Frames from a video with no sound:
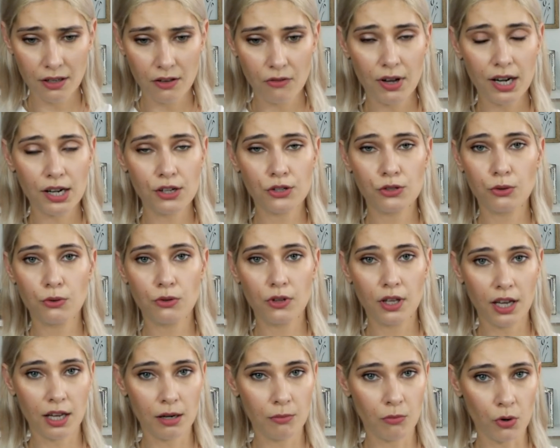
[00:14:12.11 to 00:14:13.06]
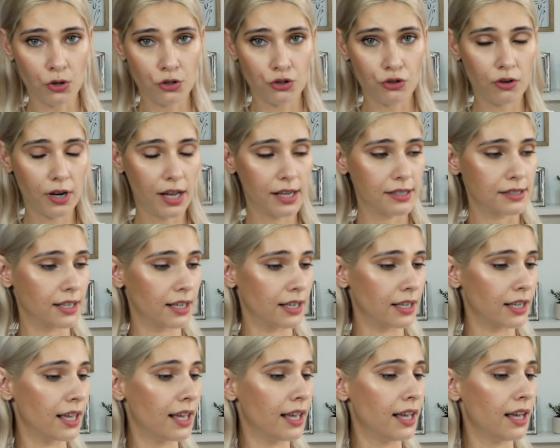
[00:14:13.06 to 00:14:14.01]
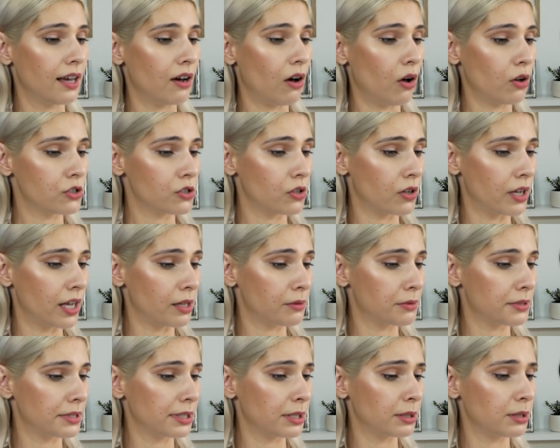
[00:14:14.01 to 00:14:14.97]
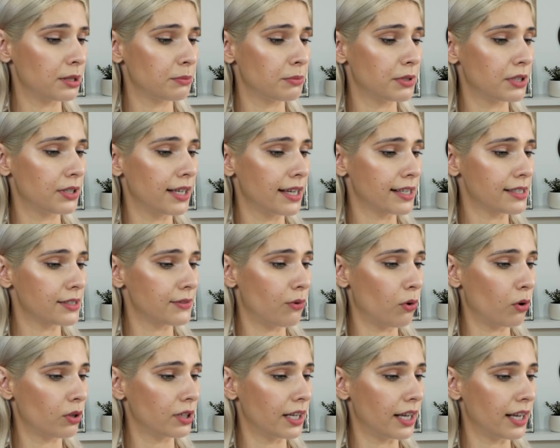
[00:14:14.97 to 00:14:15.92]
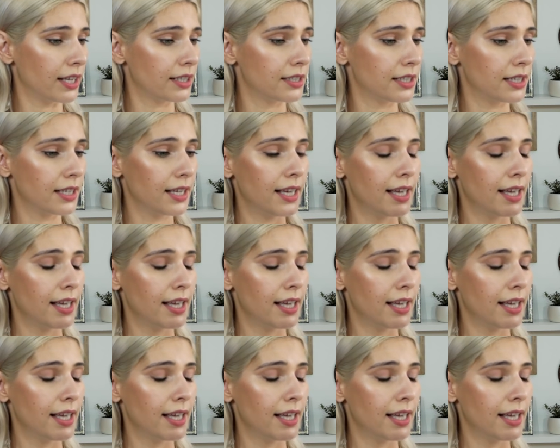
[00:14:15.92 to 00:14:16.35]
very soothing and moisturizing also helps a little bit exfoliate